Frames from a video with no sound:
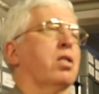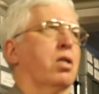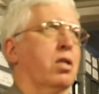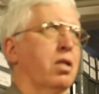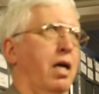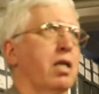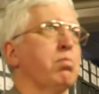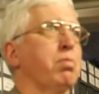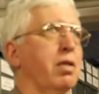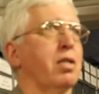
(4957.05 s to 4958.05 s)
The glass
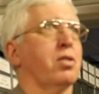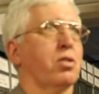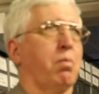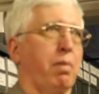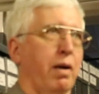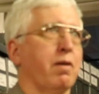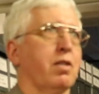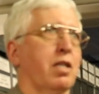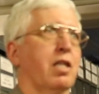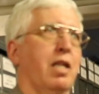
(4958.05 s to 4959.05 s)
plates
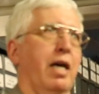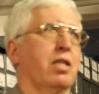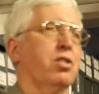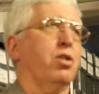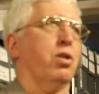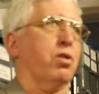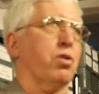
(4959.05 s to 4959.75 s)
apparently last longer.